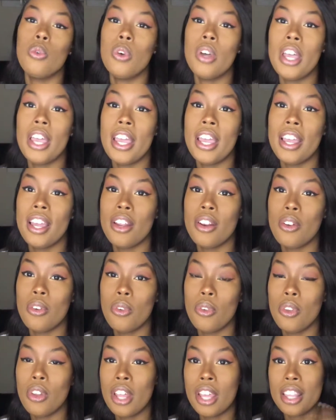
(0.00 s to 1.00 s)
And
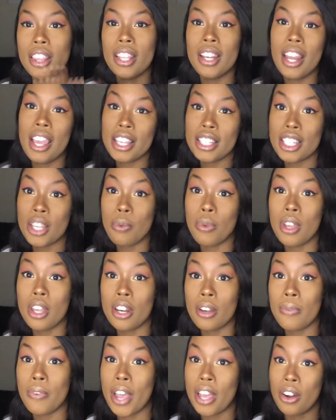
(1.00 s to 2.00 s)
like the next day we ended
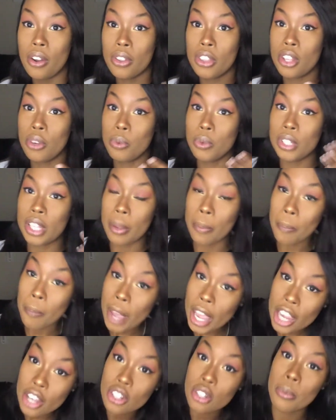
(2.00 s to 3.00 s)
up finding out there was like
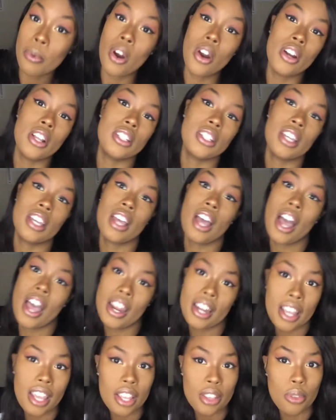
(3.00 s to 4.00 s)
major parties, like
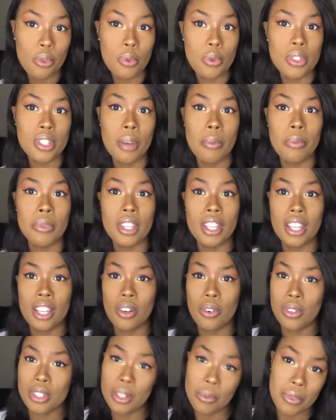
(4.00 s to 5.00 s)
Kanye threw something or
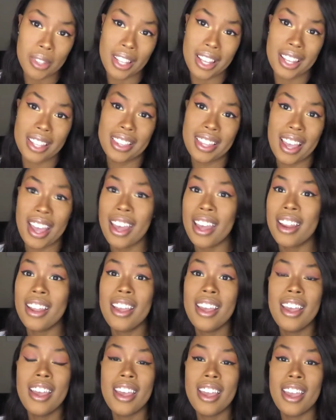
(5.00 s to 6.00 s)
something like that.
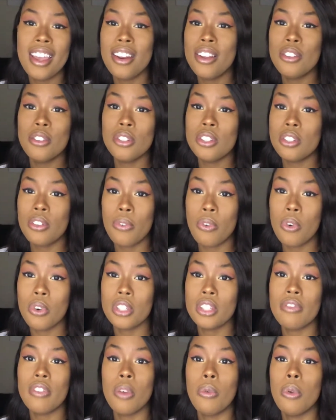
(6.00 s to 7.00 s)
And this is of course
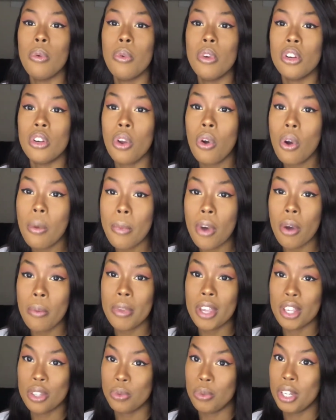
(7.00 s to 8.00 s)
stuff that we wouldn't know about
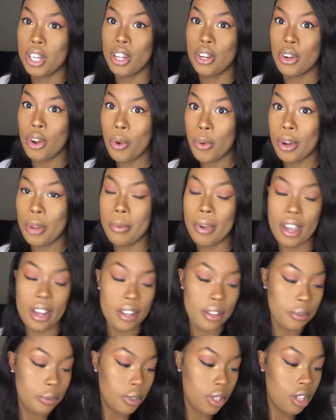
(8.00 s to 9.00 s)
because we didn't know anybody.
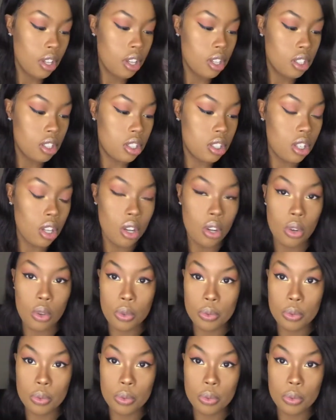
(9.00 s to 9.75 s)
So